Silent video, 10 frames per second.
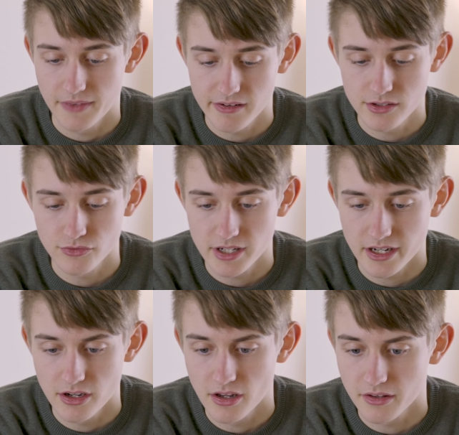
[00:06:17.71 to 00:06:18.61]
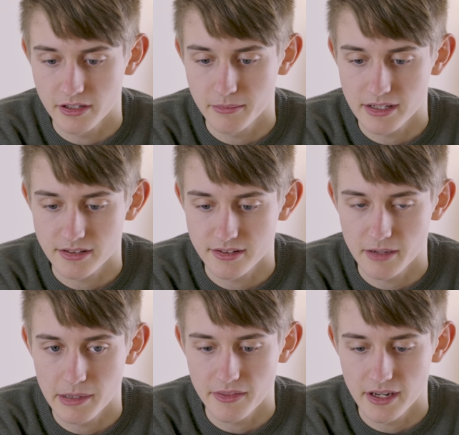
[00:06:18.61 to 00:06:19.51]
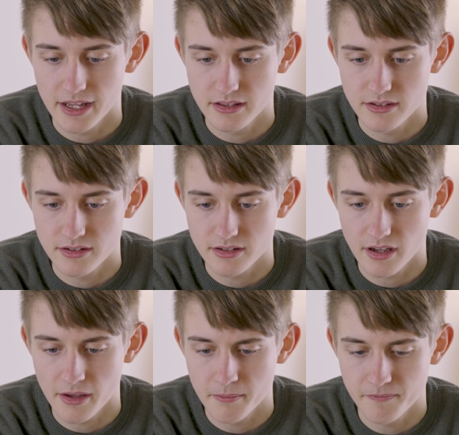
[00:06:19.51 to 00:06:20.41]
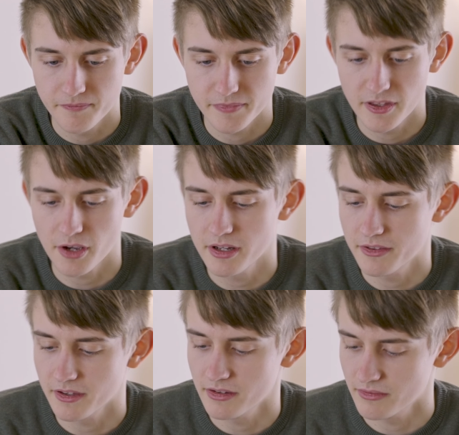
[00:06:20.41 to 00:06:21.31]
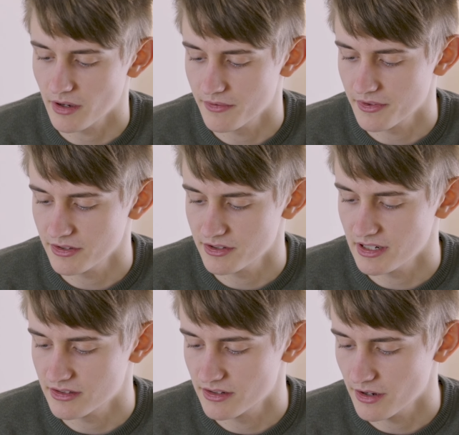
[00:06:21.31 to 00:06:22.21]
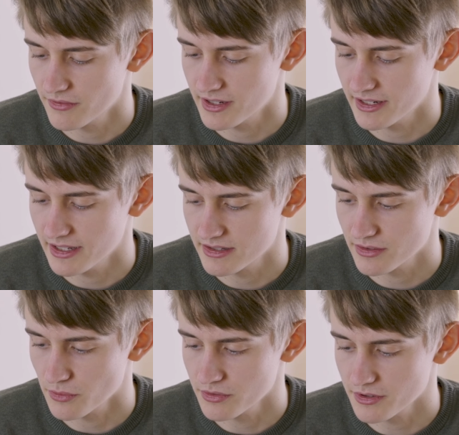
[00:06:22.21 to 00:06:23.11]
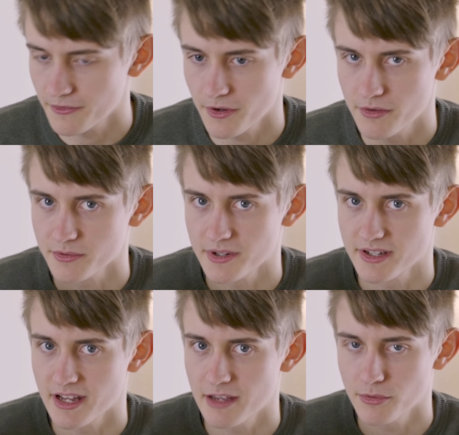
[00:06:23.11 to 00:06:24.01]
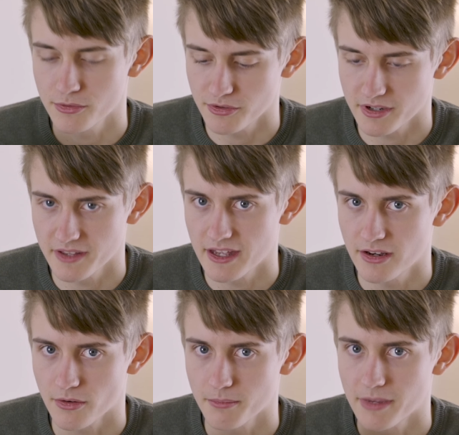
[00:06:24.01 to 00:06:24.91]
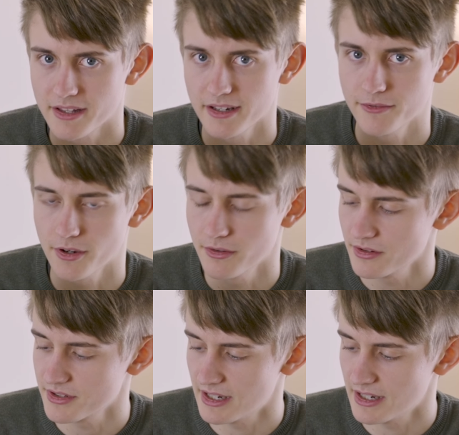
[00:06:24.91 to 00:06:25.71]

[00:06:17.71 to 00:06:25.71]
There is really nothing bad to say about the lens. The only other things you need to know really is autofocus. When it's enabled, you can then not manually focus.